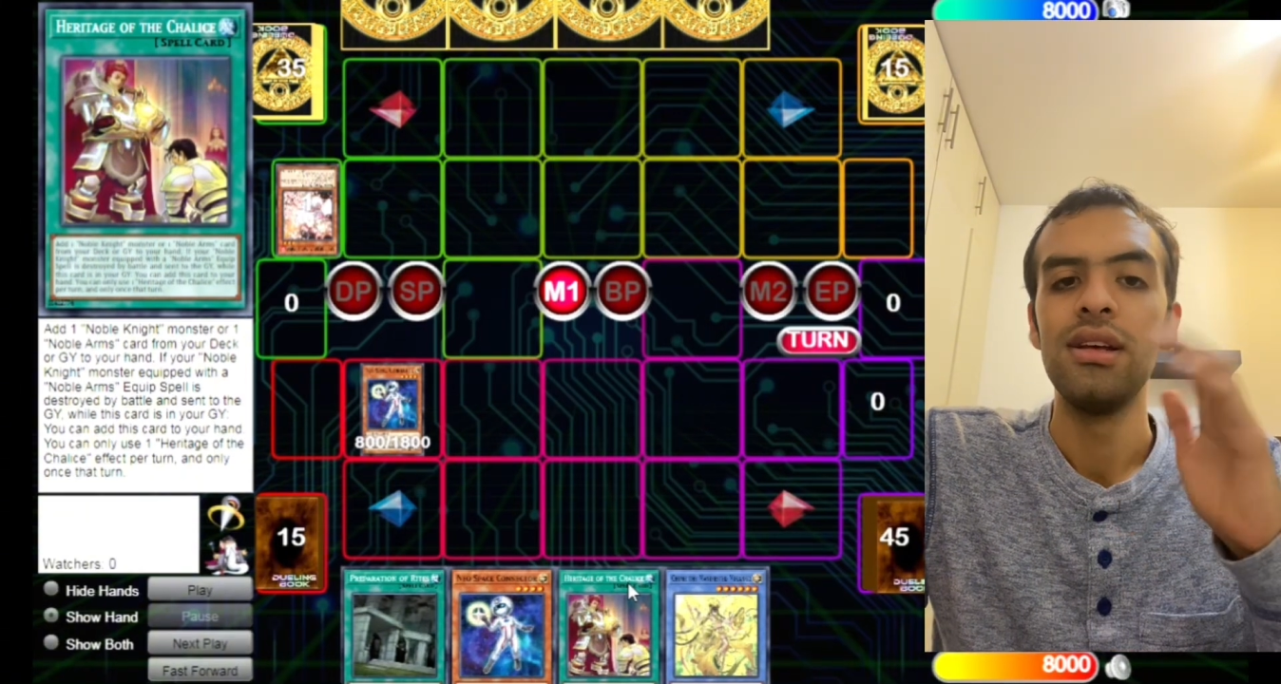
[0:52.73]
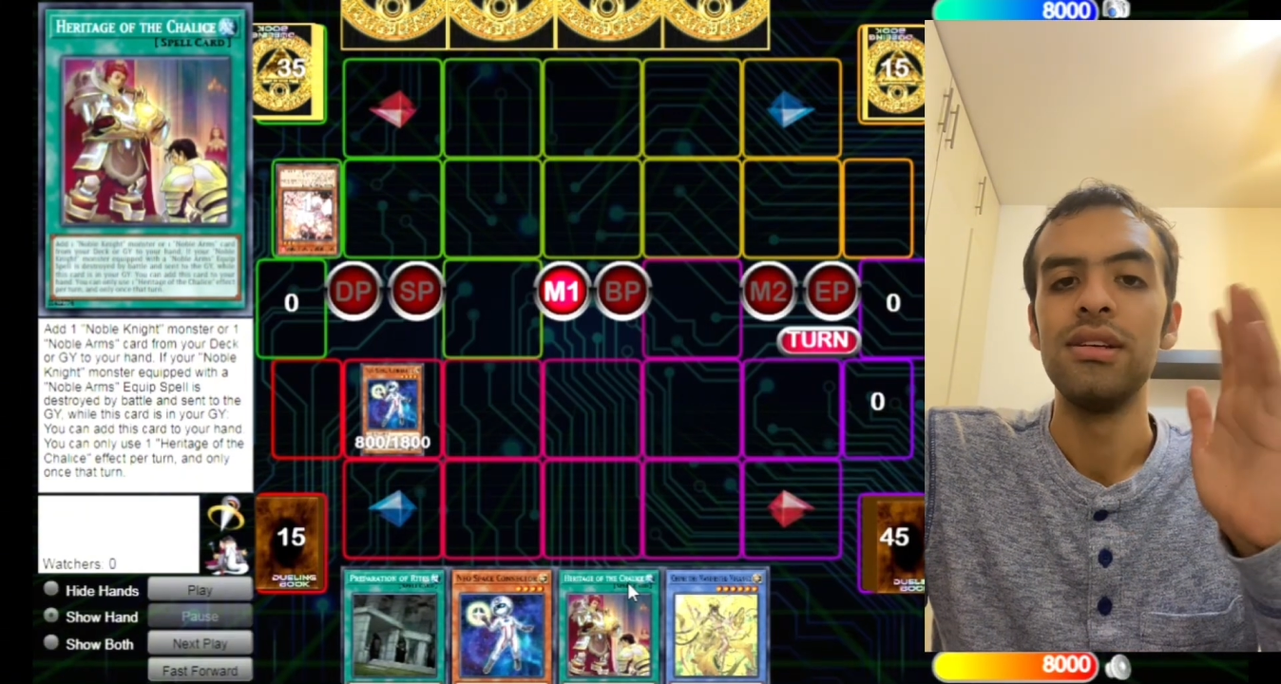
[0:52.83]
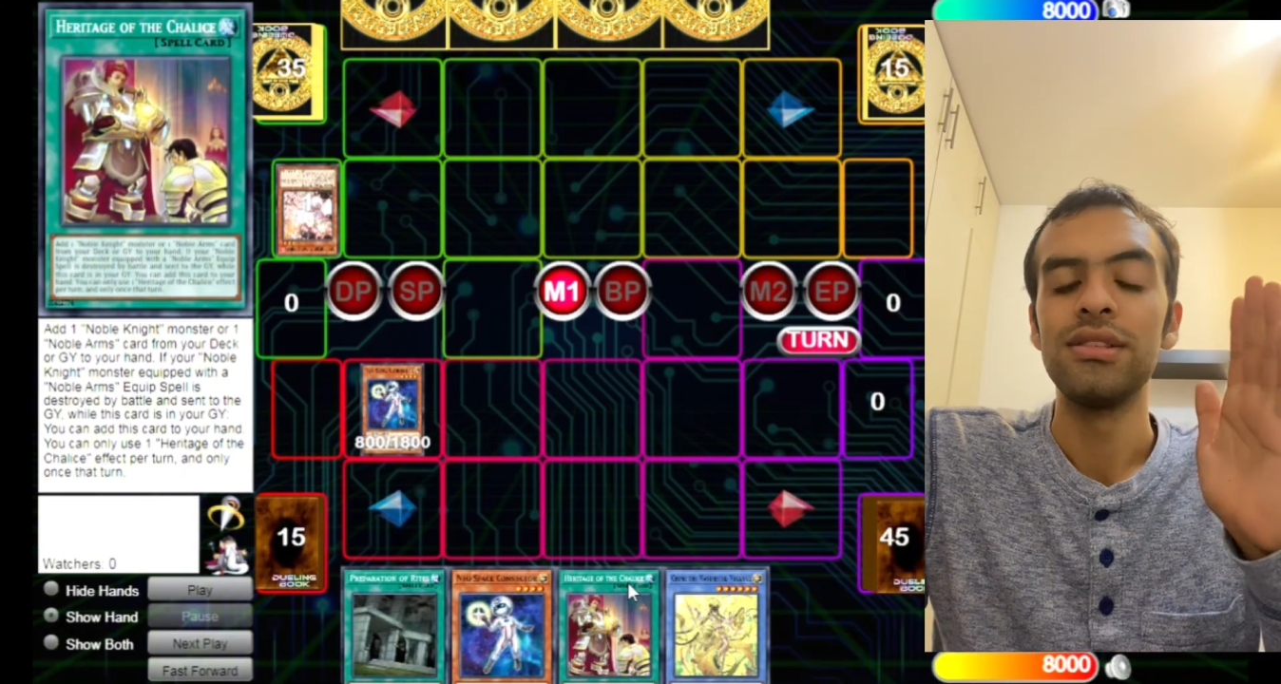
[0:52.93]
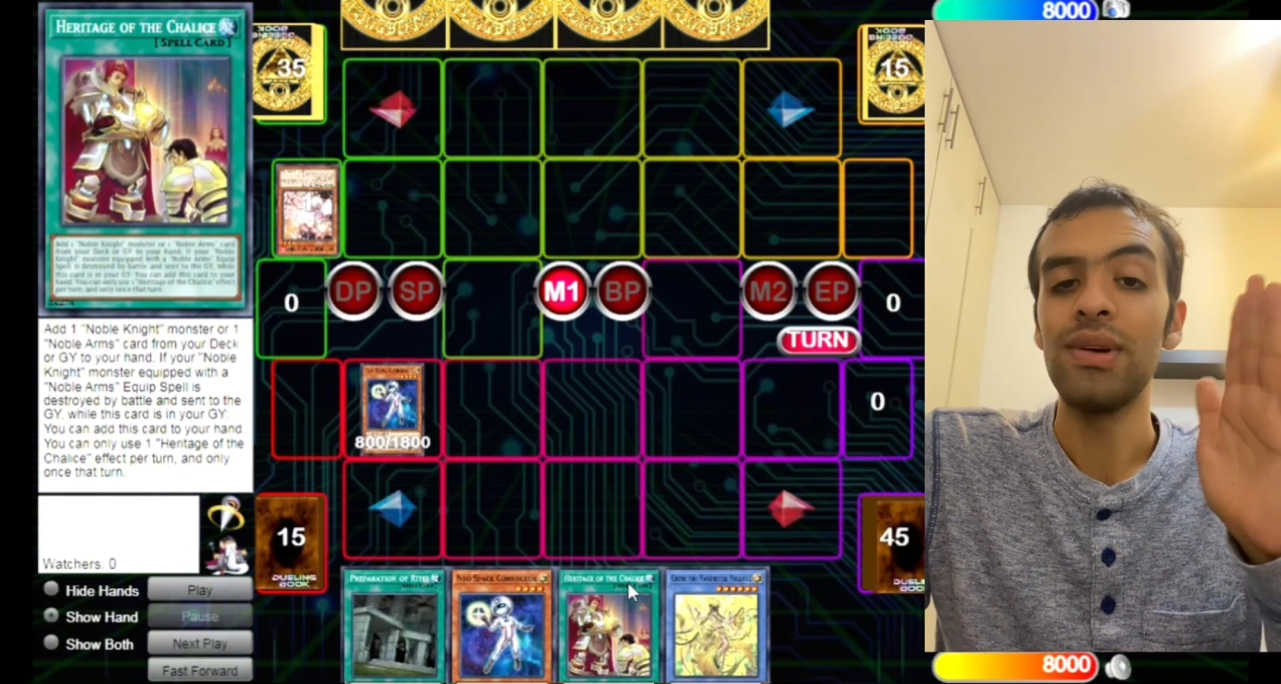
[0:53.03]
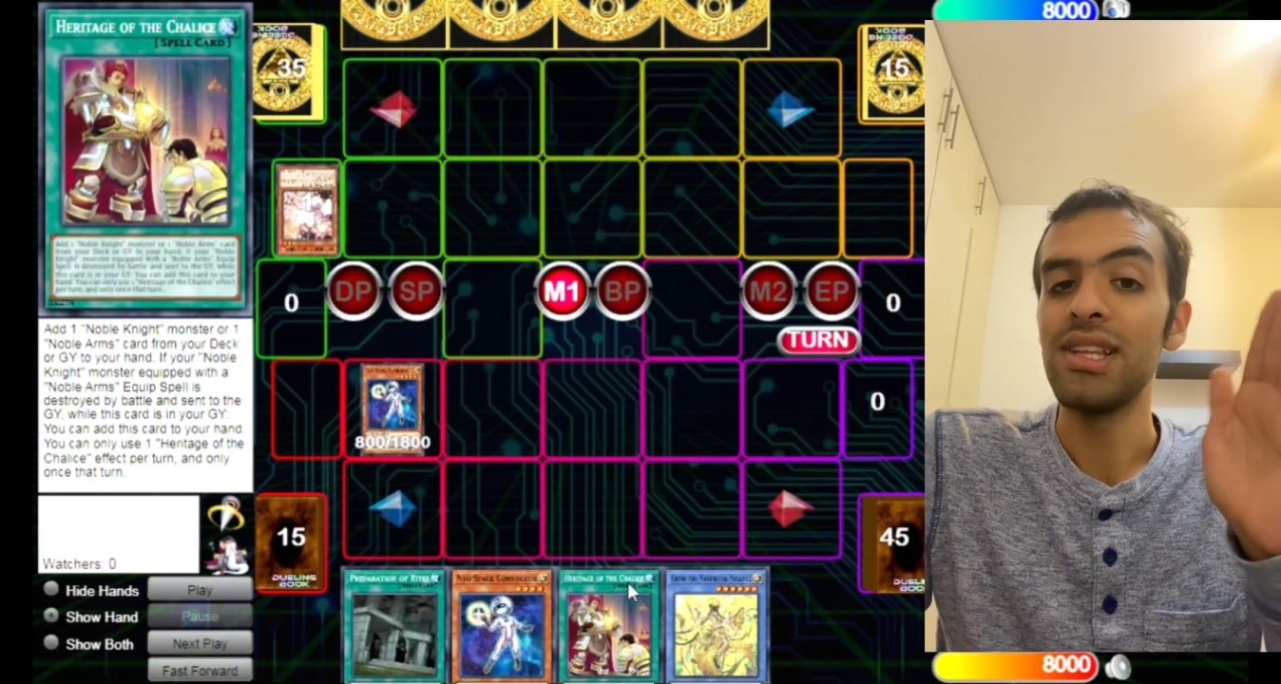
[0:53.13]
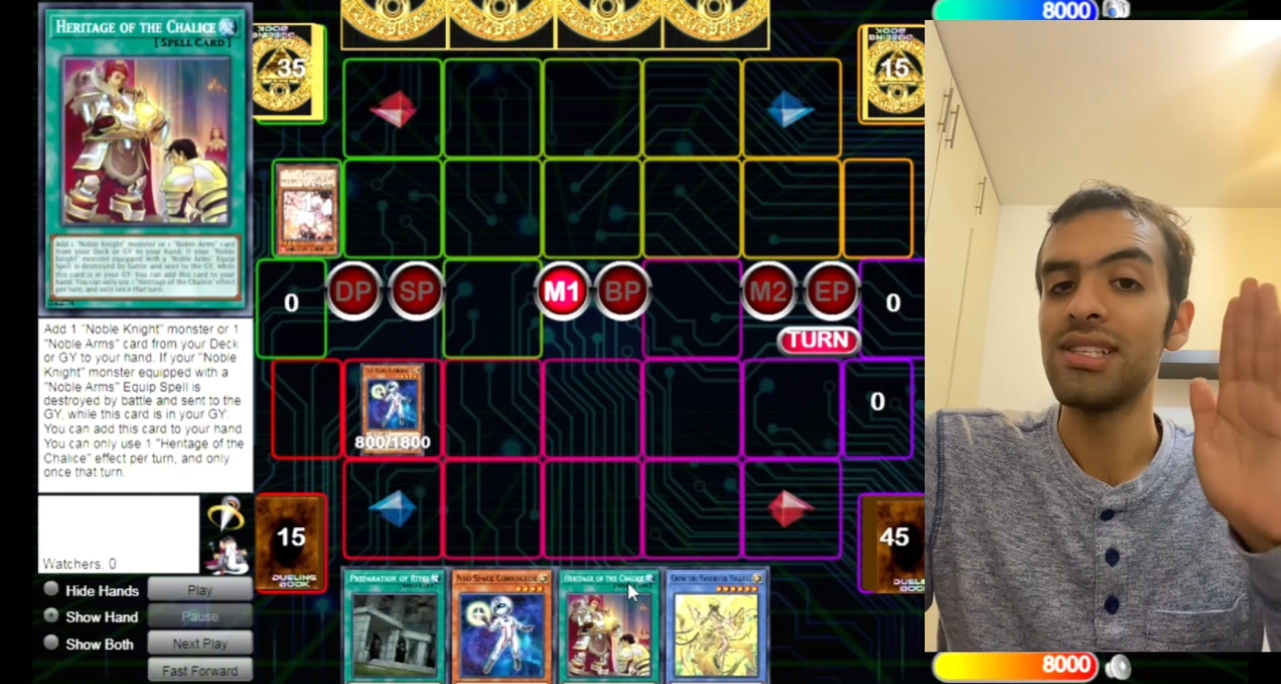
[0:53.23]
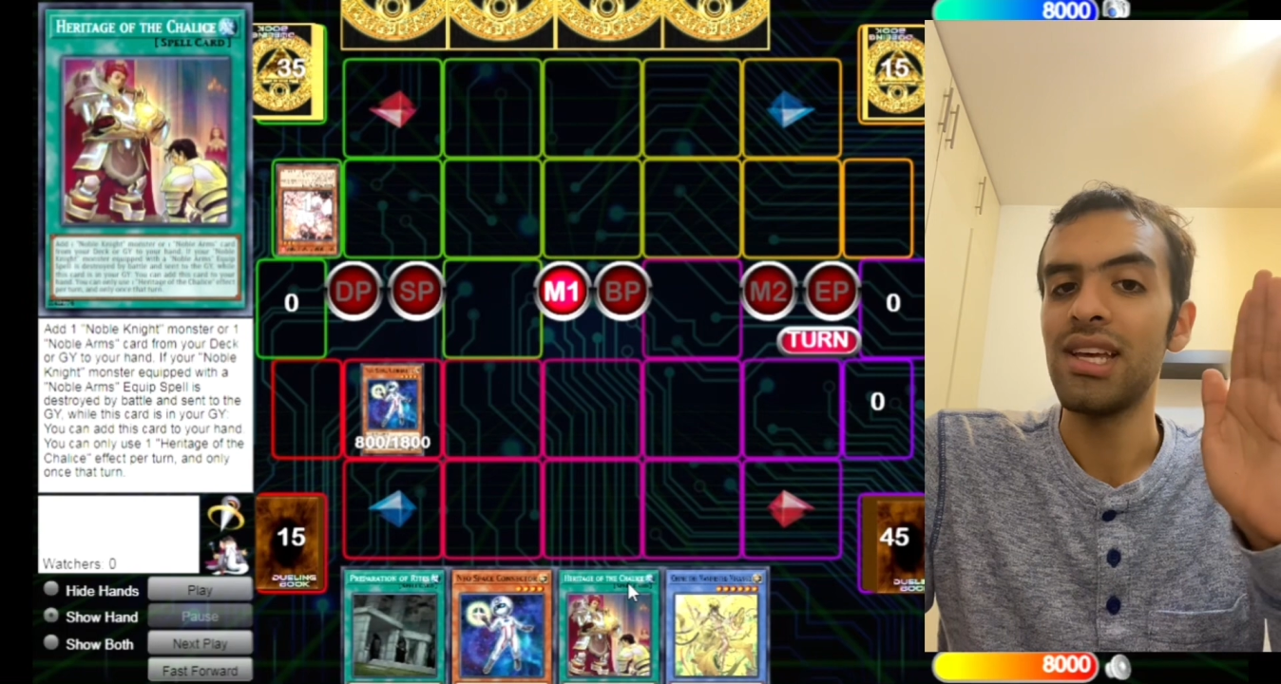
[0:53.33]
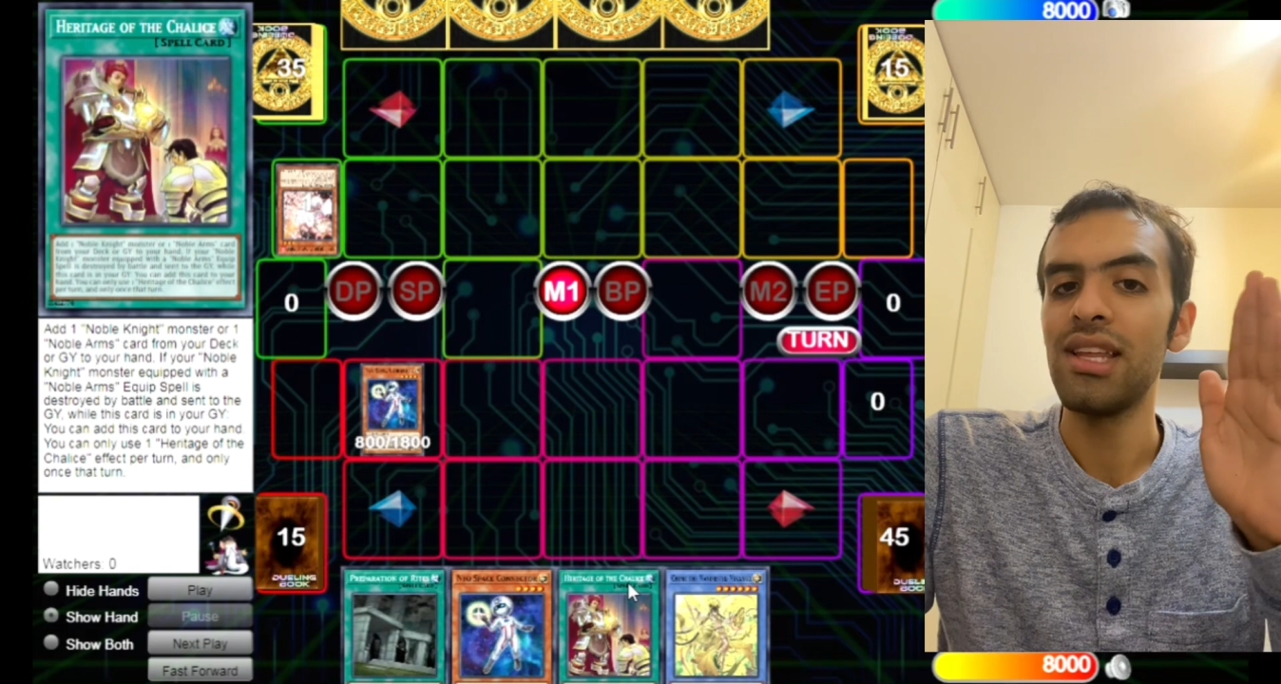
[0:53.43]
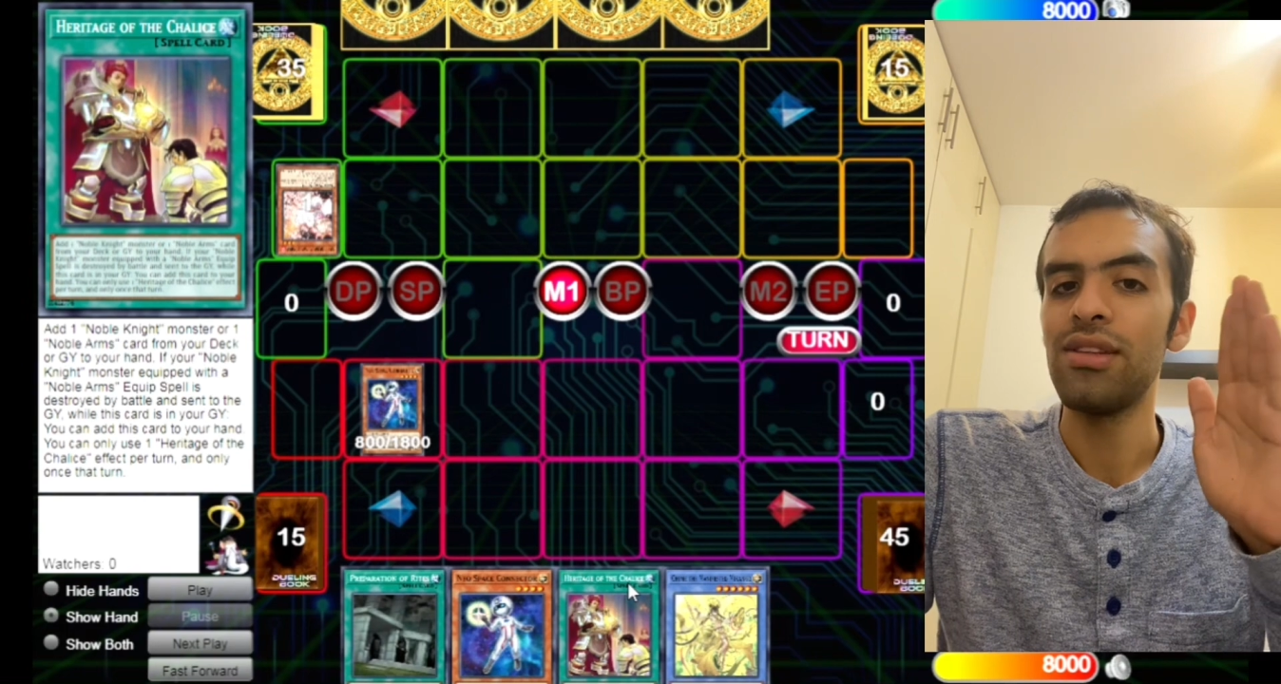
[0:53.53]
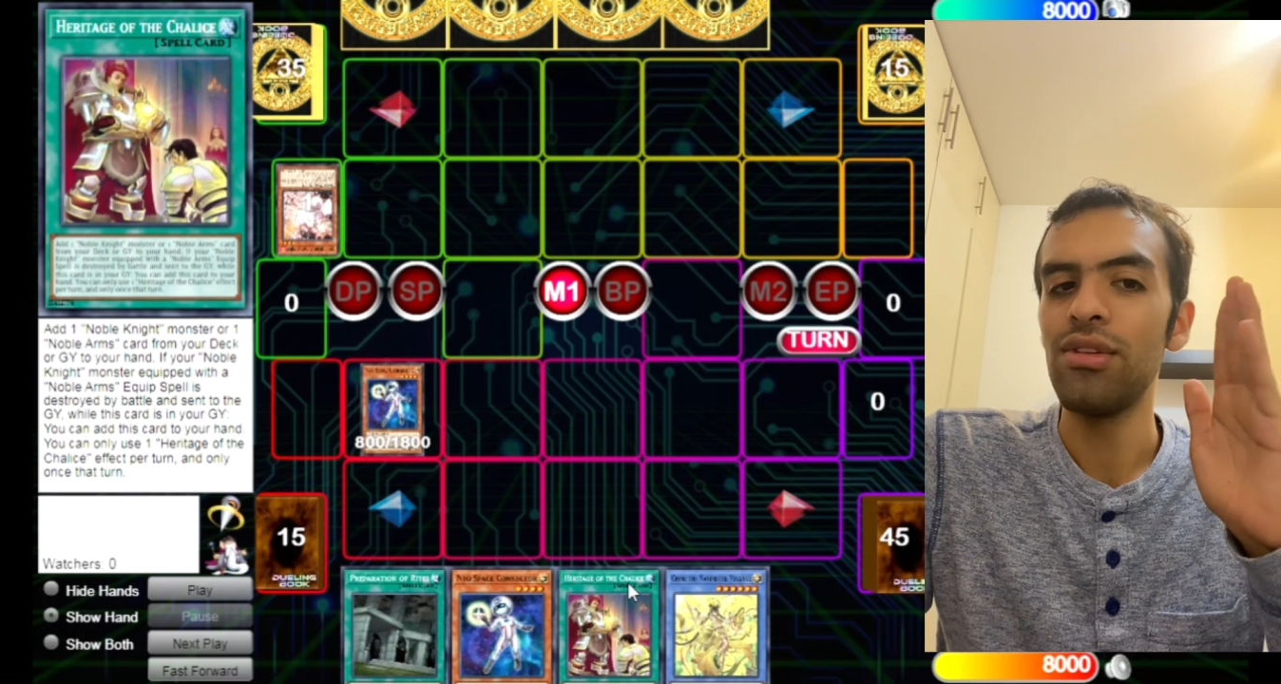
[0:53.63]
So I decided,